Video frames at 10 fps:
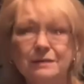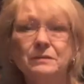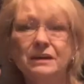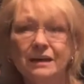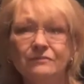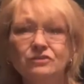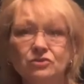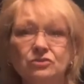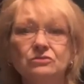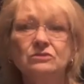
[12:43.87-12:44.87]
of
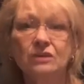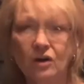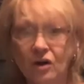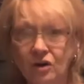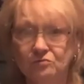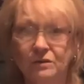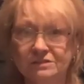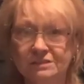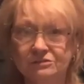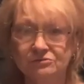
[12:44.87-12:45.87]
your hardware
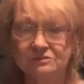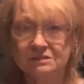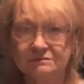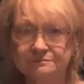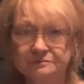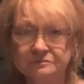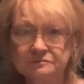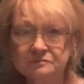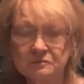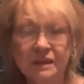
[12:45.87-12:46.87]
stores.
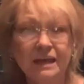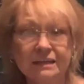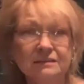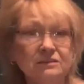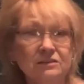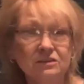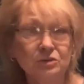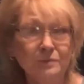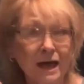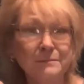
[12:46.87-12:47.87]
And you
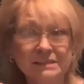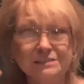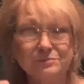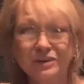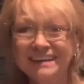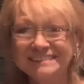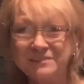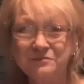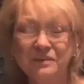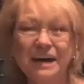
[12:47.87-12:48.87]
might be surprised
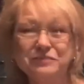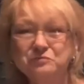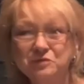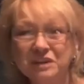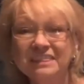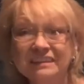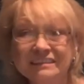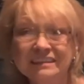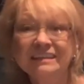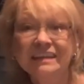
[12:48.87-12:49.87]
and find one
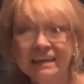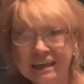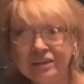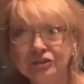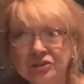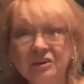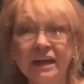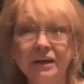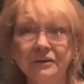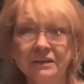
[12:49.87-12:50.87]
in your
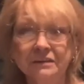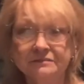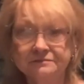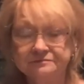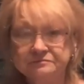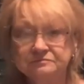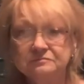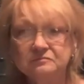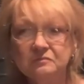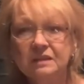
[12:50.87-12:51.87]
area
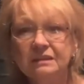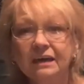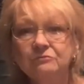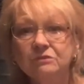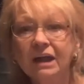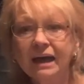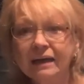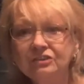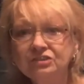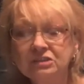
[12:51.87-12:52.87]
that will
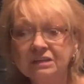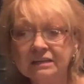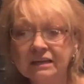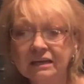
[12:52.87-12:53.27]
actually